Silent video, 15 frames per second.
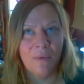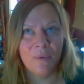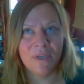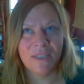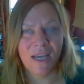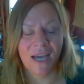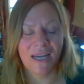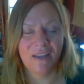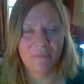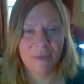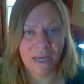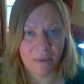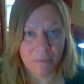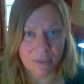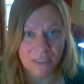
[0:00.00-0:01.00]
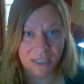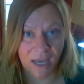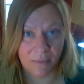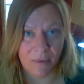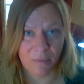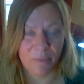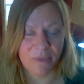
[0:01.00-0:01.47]
I would not have been able to
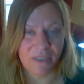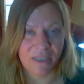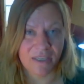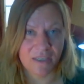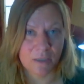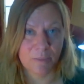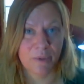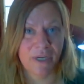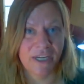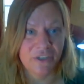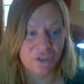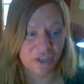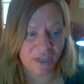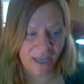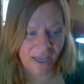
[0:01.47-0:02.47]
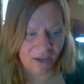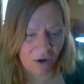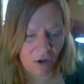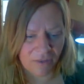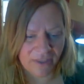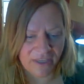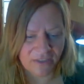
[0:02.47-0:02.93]
come up with the inspiration and
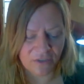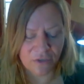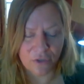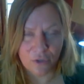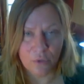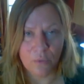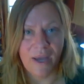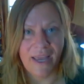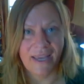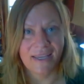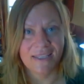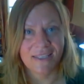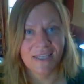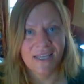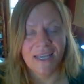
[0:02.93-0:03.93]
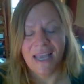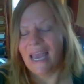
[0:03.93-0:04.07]
all these new ways